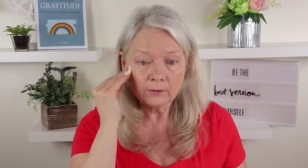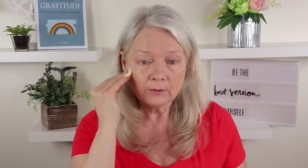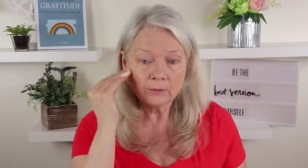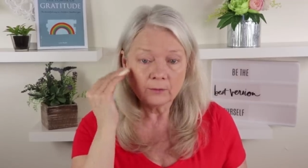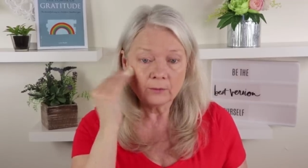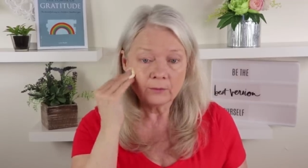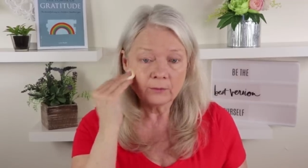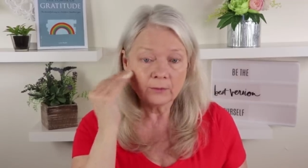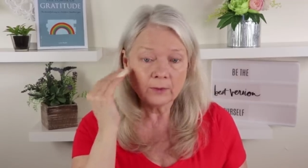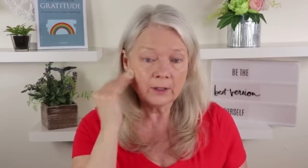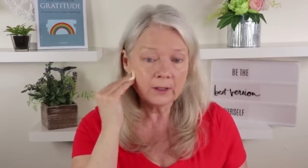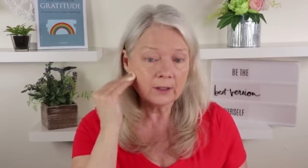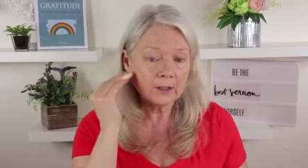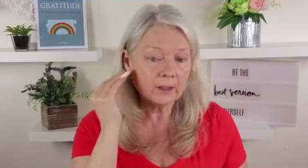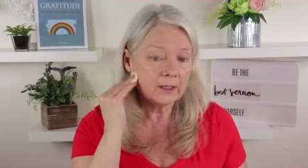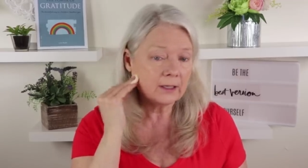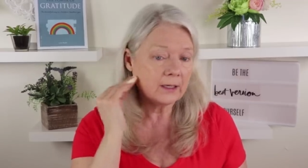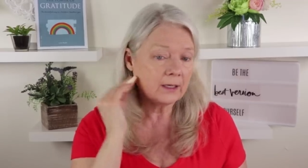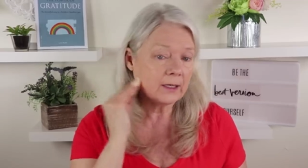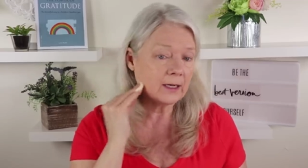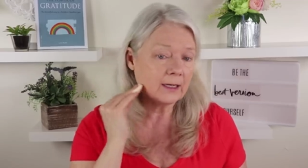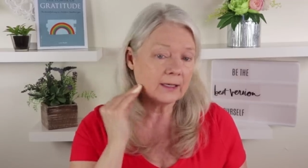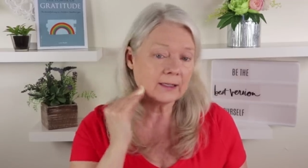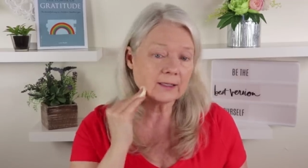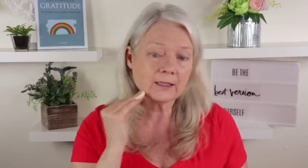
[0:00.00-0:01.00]
really a
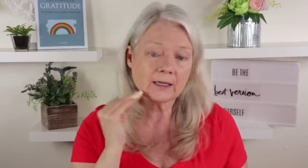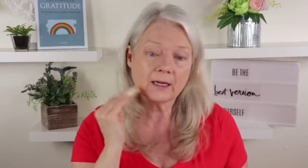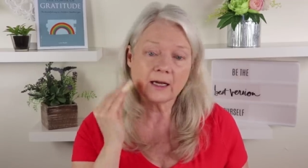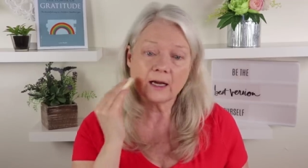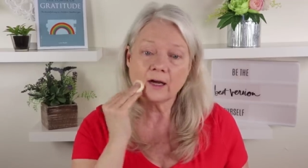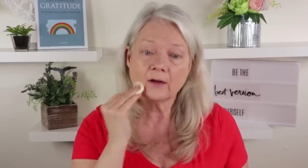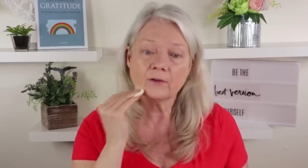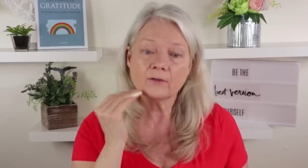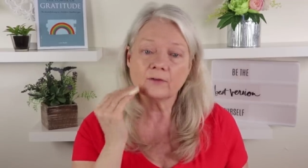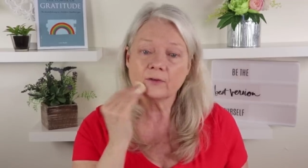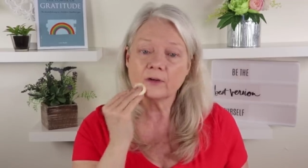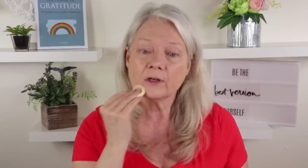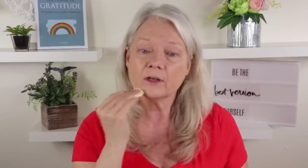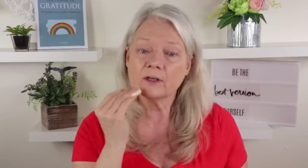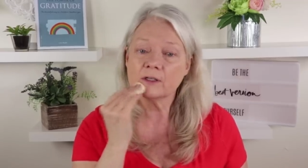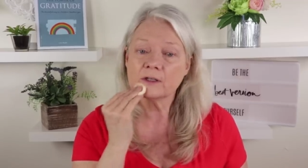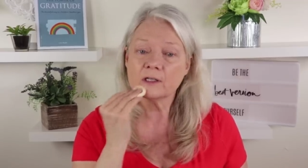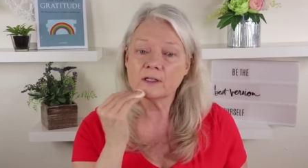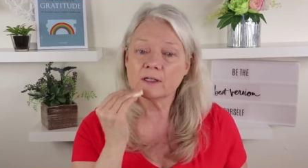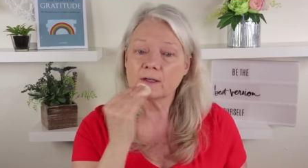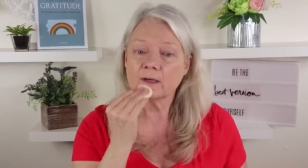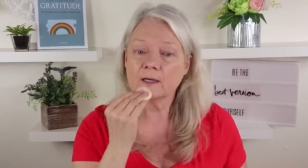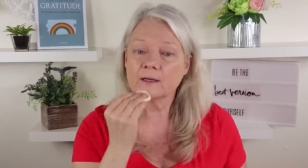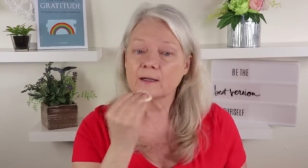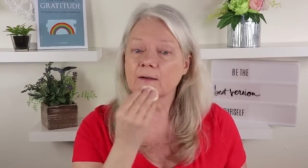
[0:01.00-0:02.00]
nice
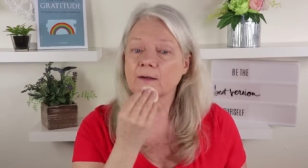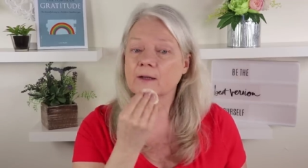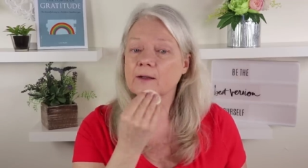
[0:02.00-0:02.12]
coverage.